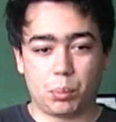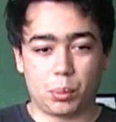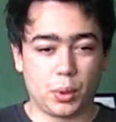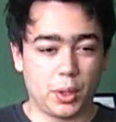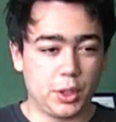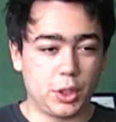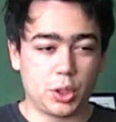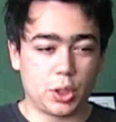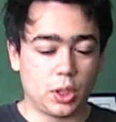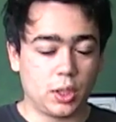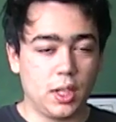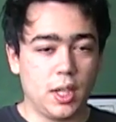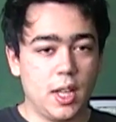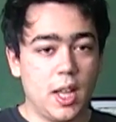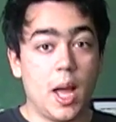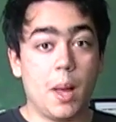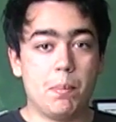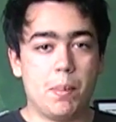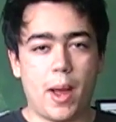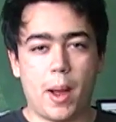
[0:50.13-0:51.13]
preacher,
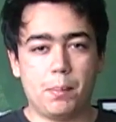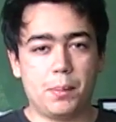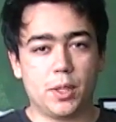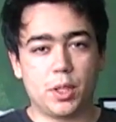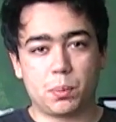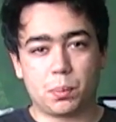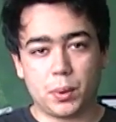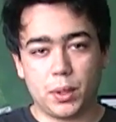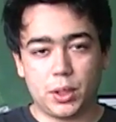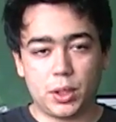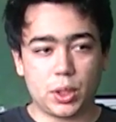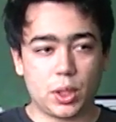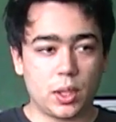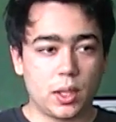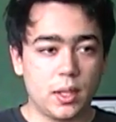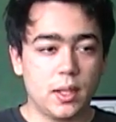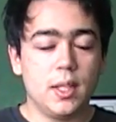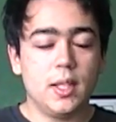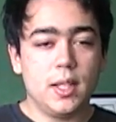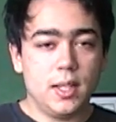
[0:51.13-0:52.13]
a Baptist
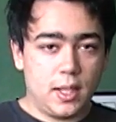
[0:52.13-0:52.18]
preacher,